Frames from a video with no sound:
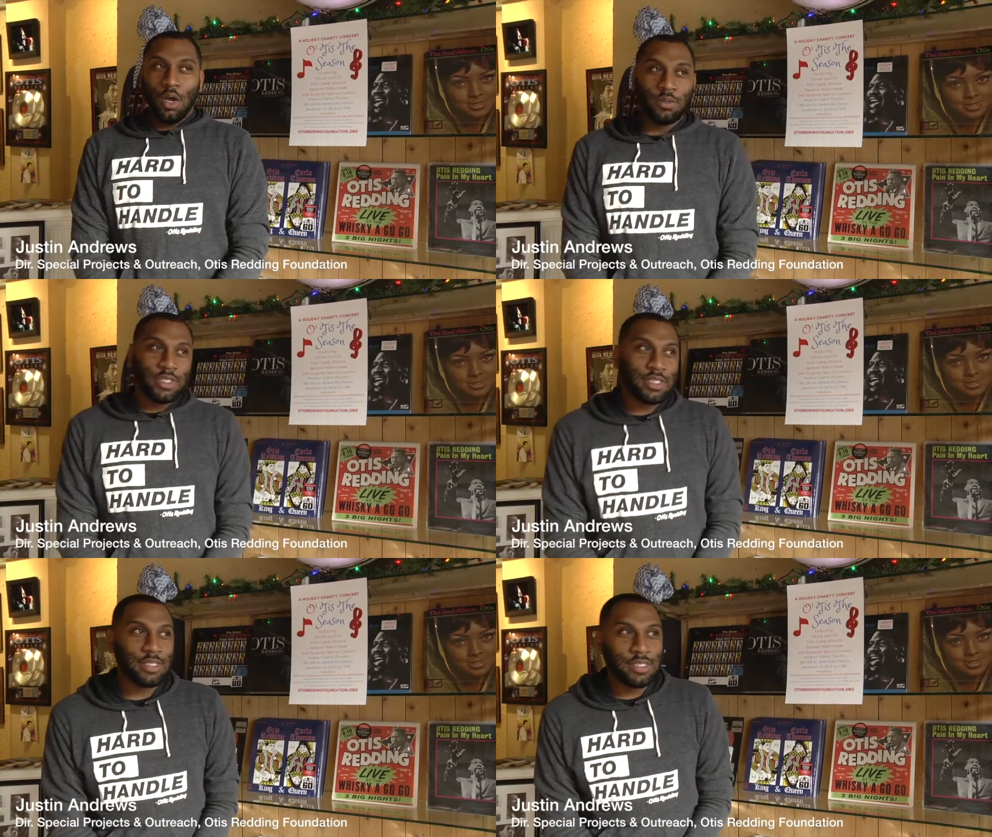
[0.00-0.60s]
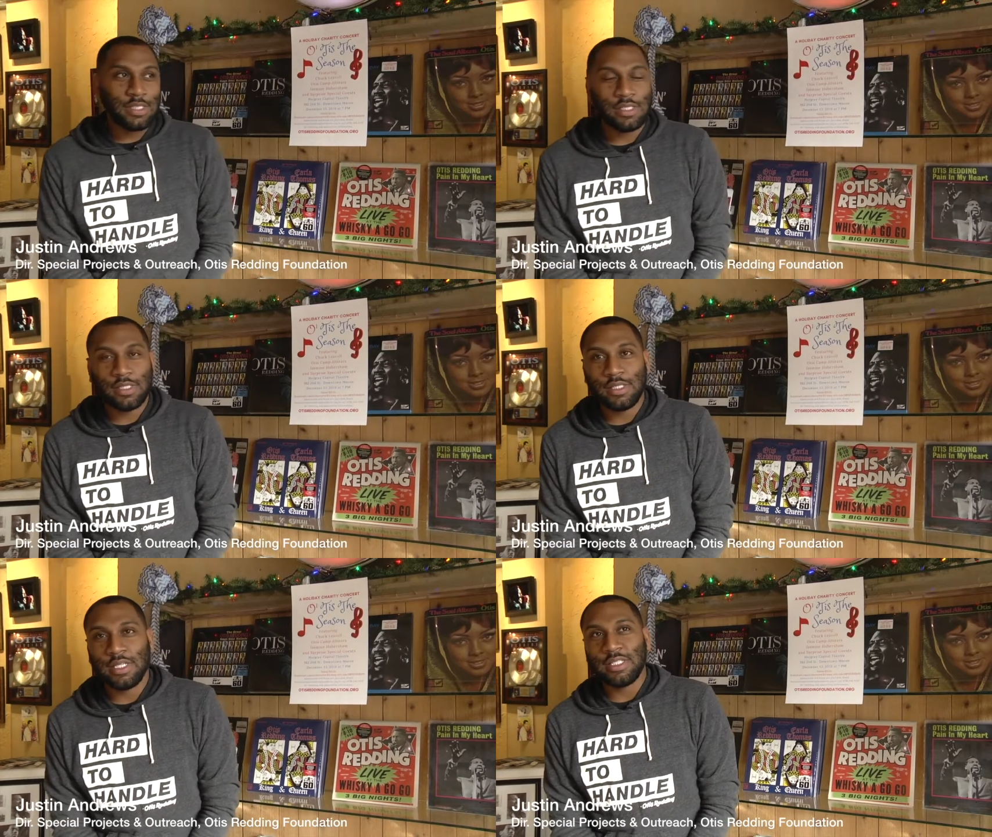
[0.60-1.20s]
Speaker 1: Otis the
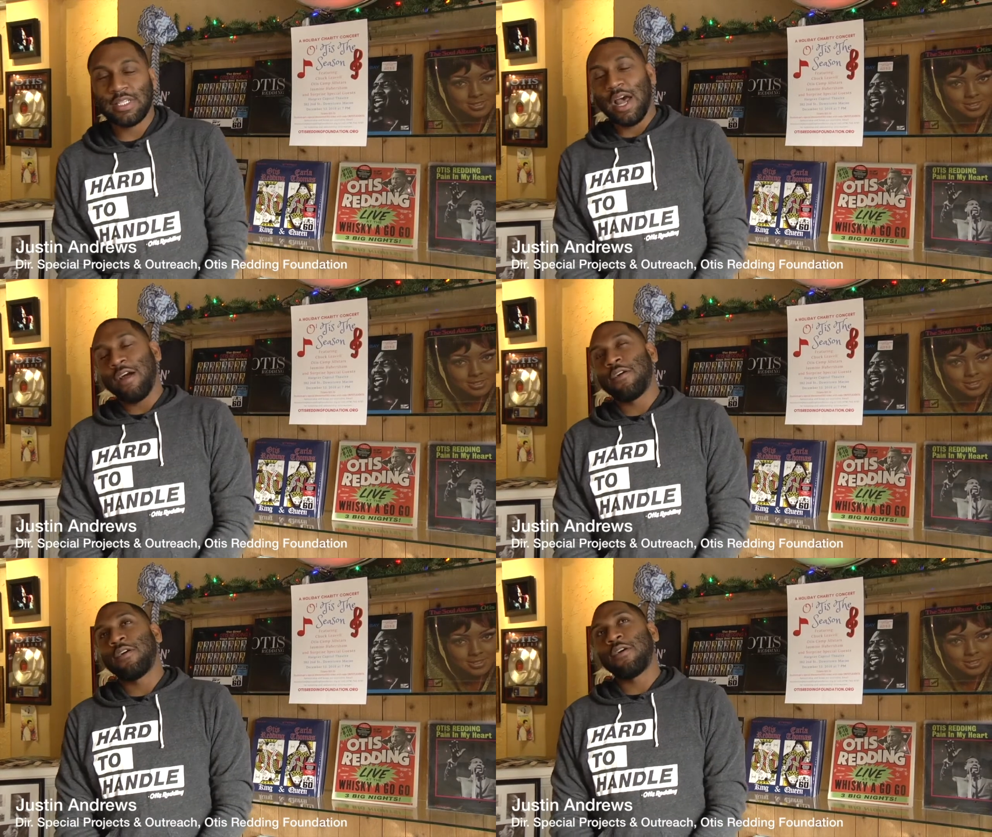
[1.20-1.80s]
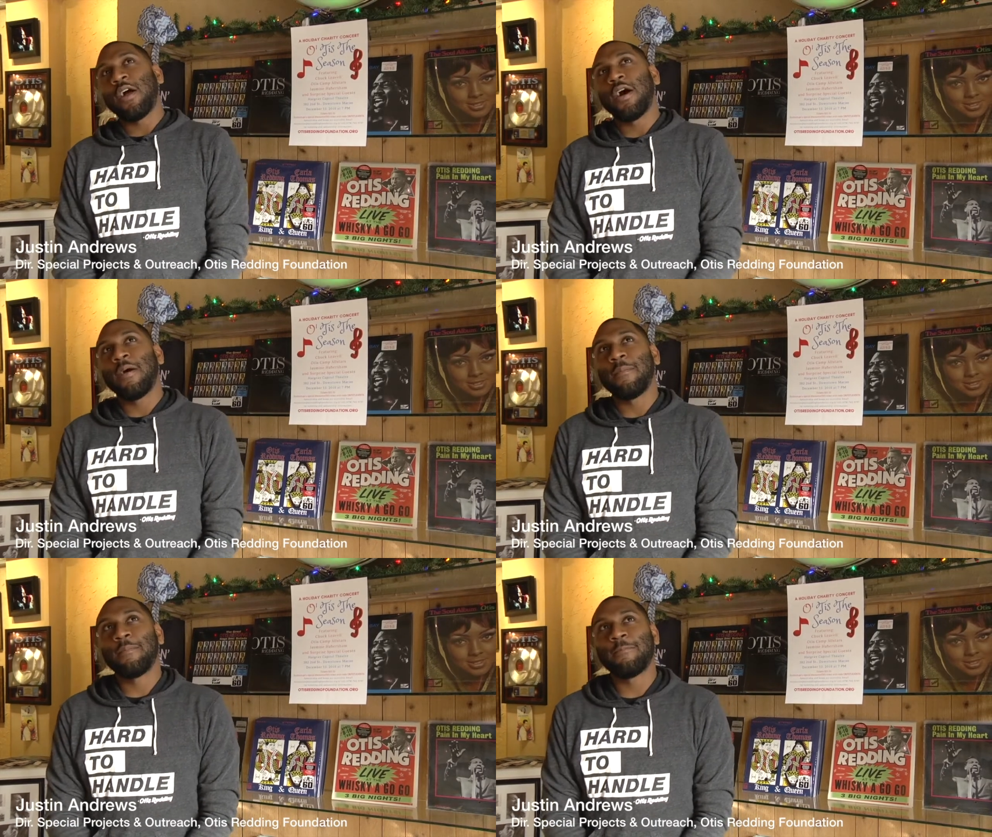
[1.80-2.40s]
Season is our
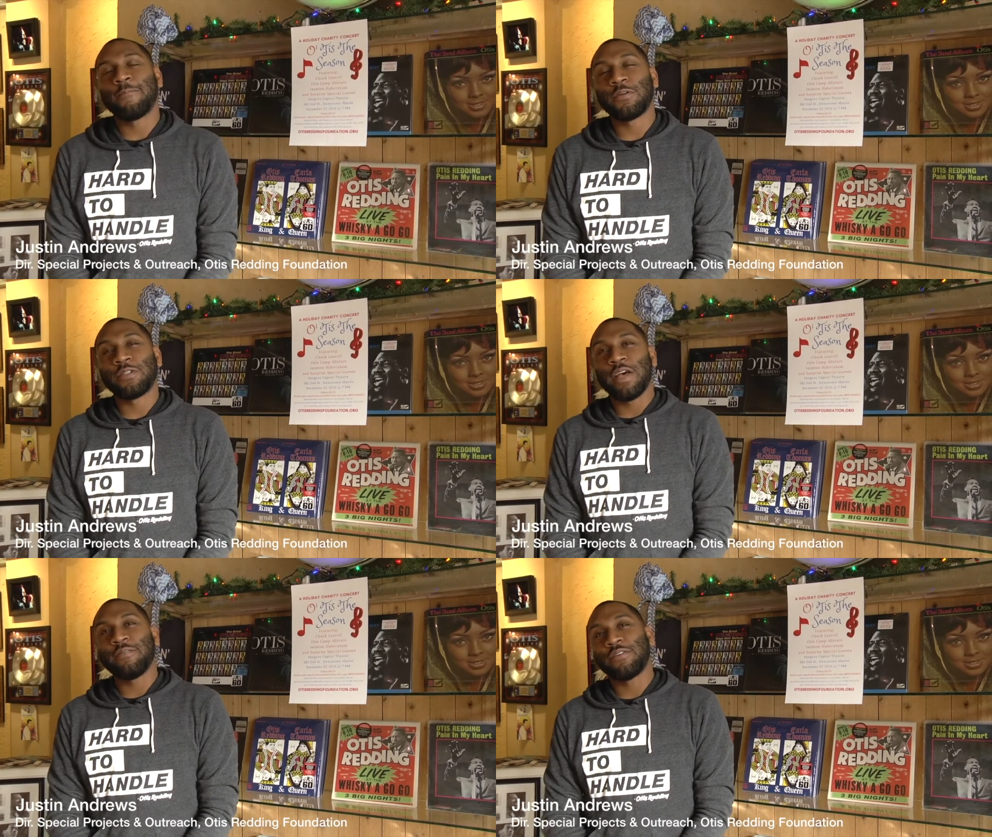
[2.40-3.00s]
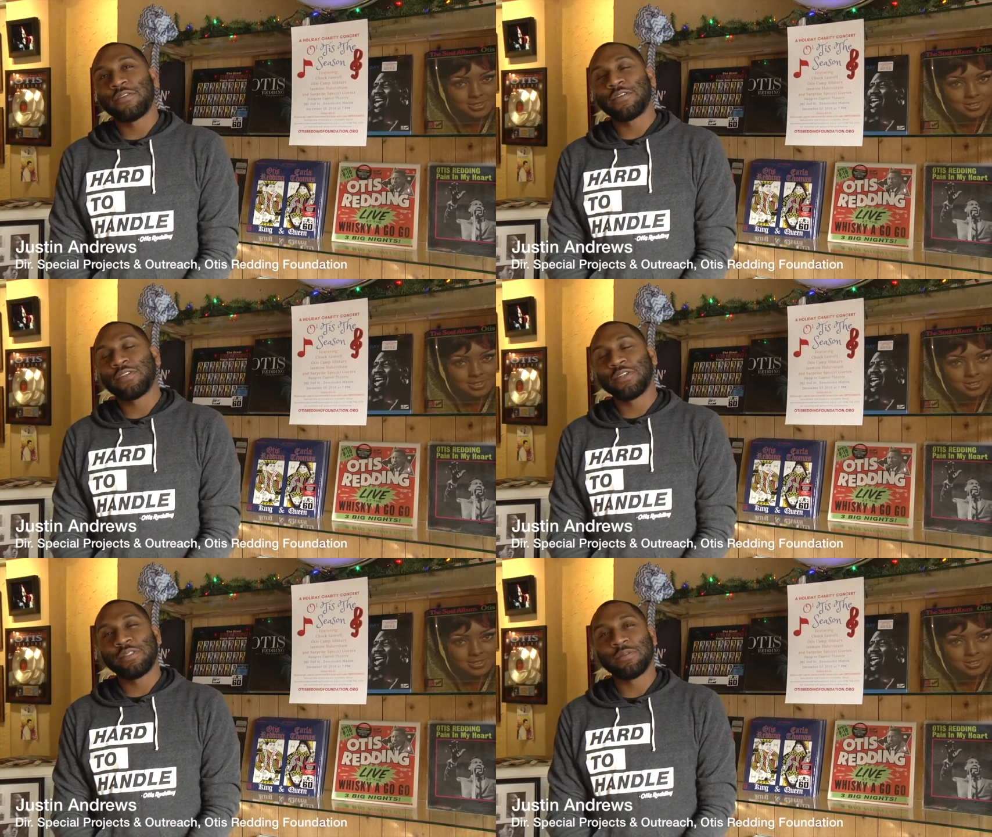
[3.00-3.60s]
um, first ever
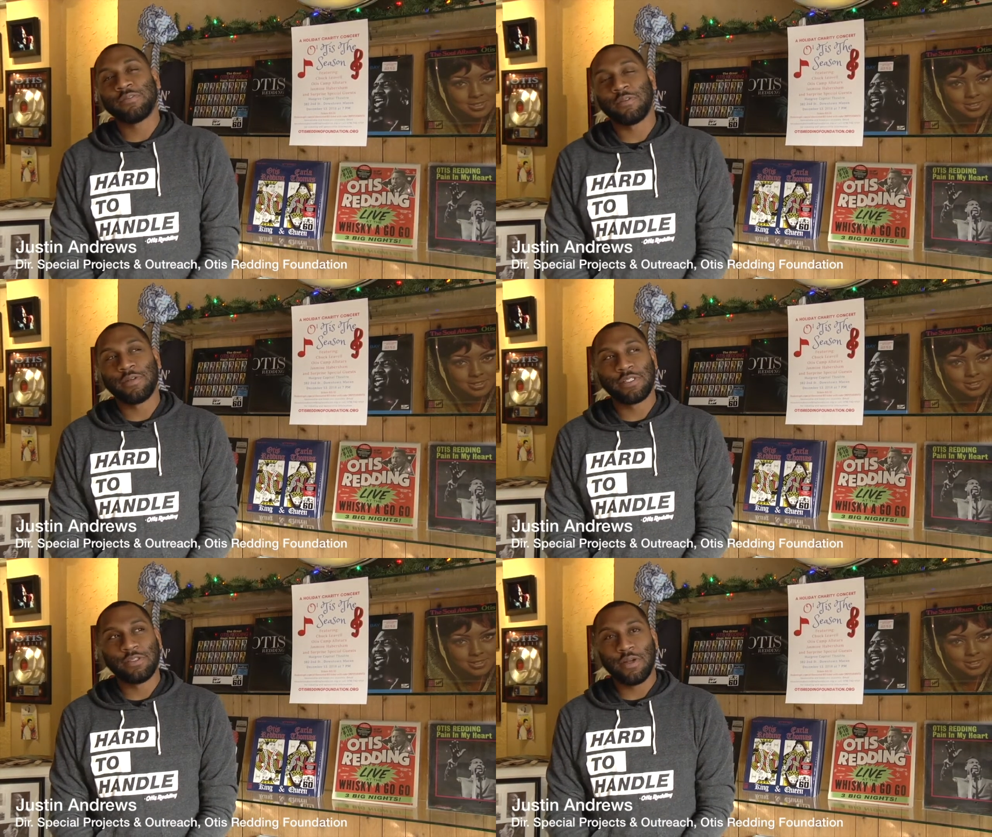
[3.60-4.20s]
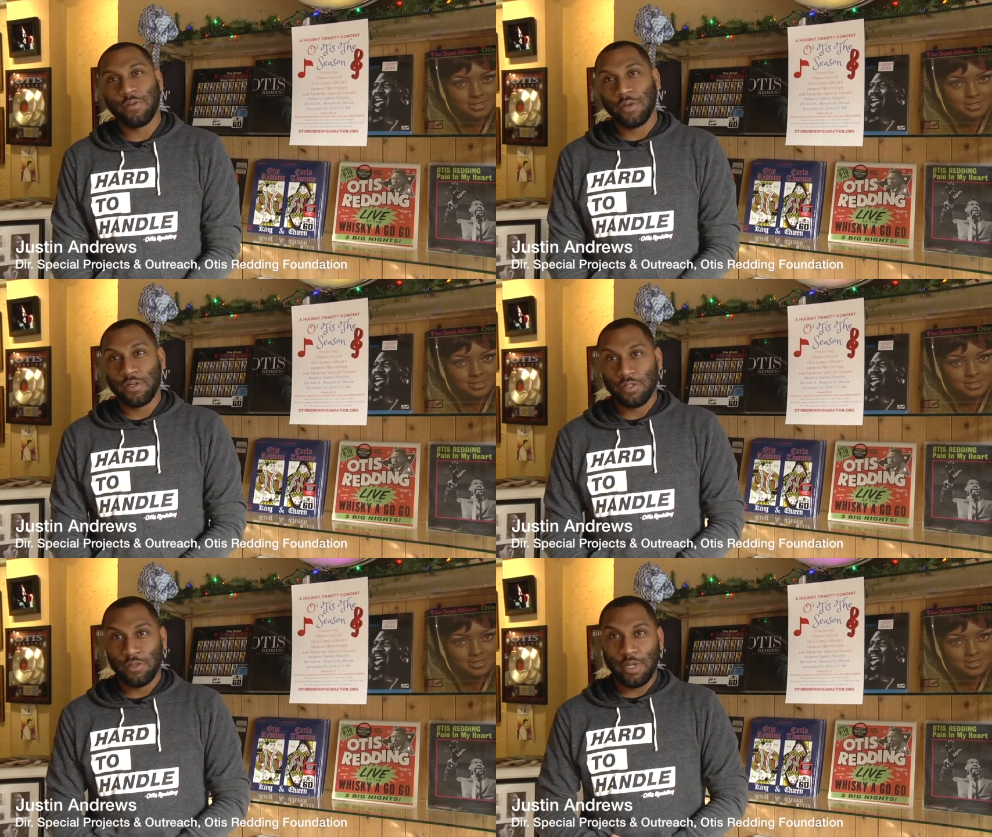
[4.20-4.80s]
Christmas fundraiser that we're going to
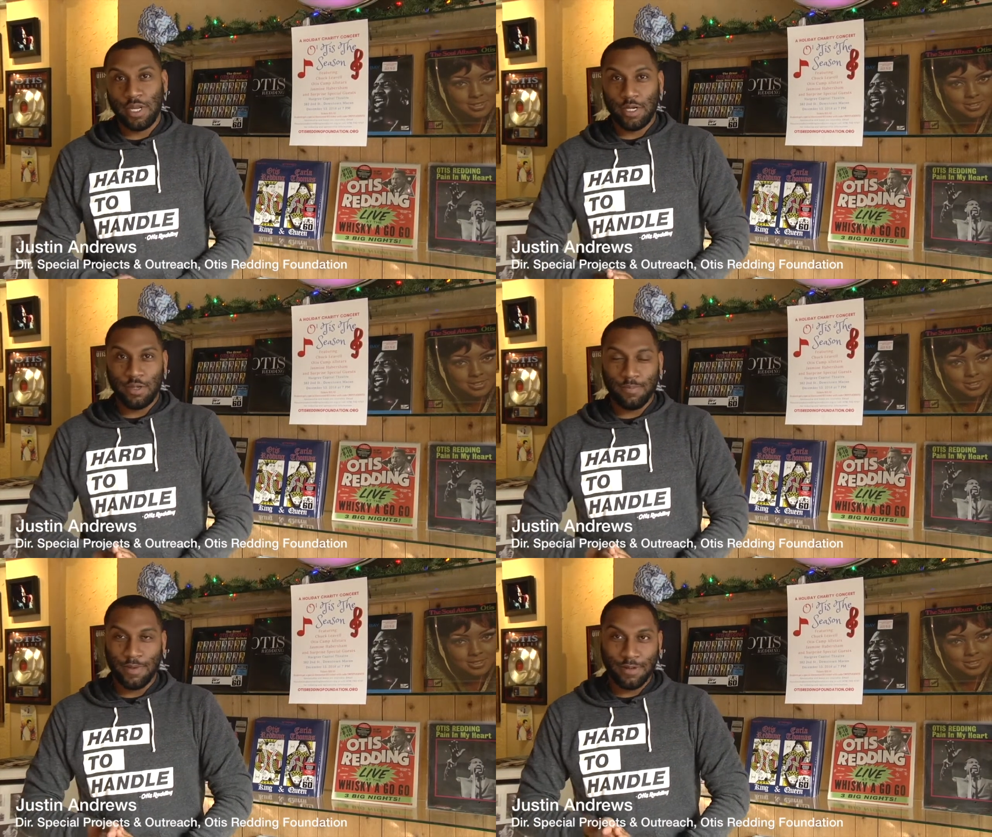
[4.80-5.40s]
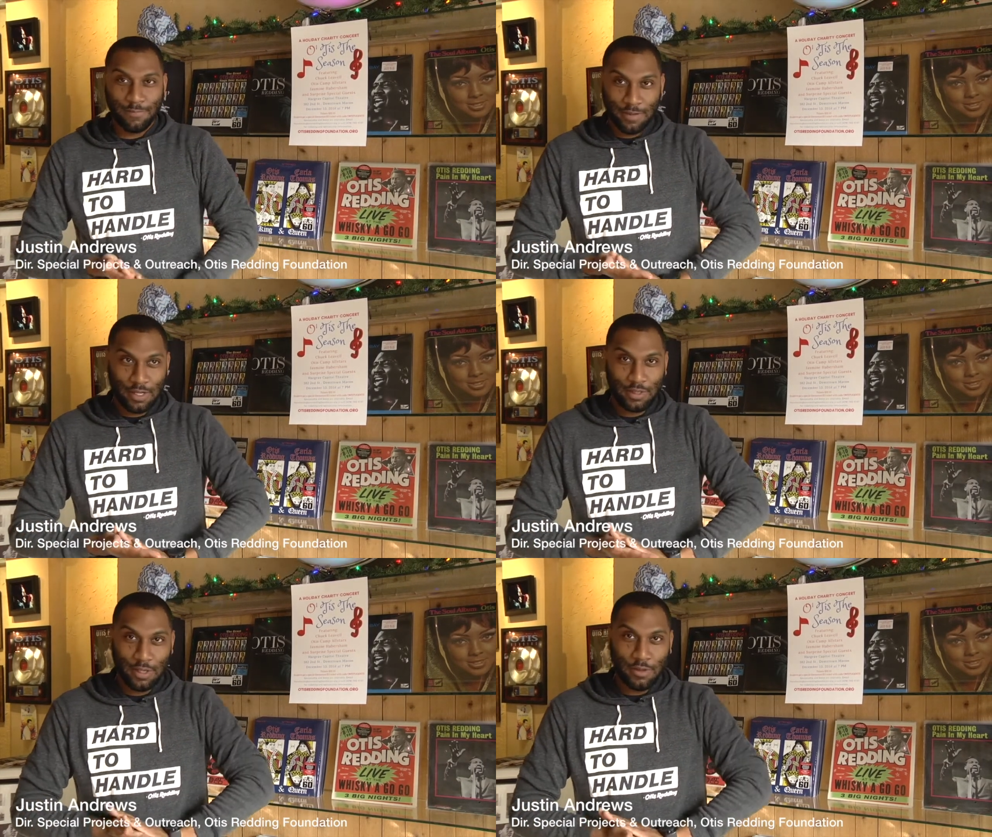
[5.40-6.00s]
do here,
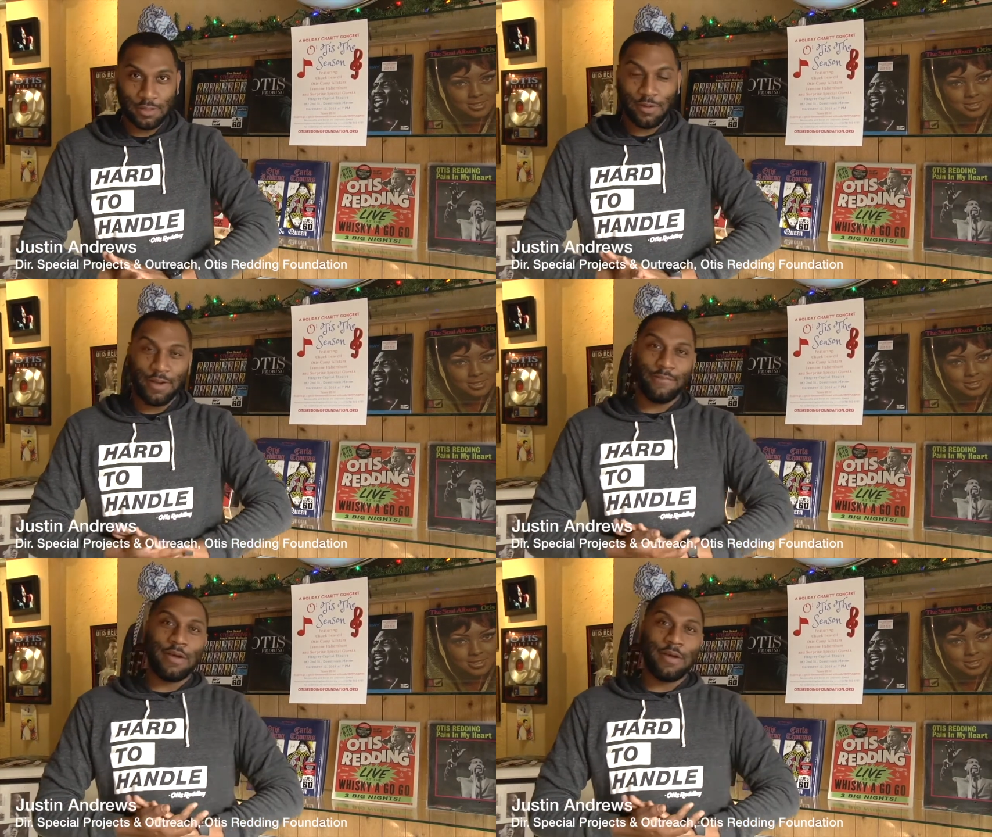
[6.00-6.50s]
benefiting the Otis Redding